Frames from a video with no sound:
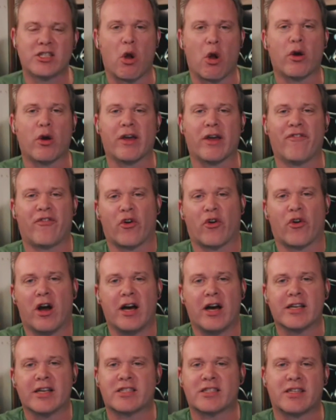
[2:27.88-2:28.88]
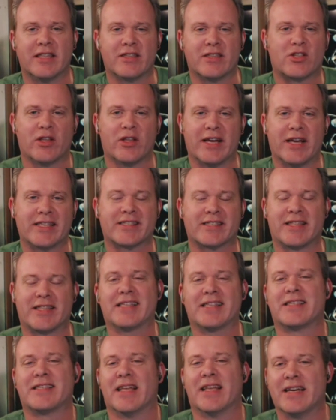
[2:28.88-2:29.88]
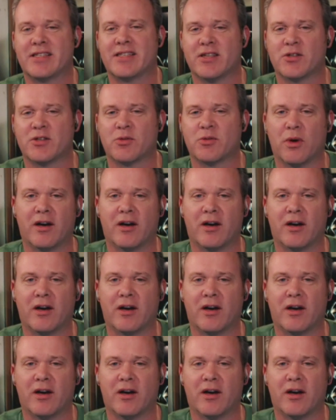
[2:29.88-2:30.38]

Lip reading: broken for us, and so that's nice as well.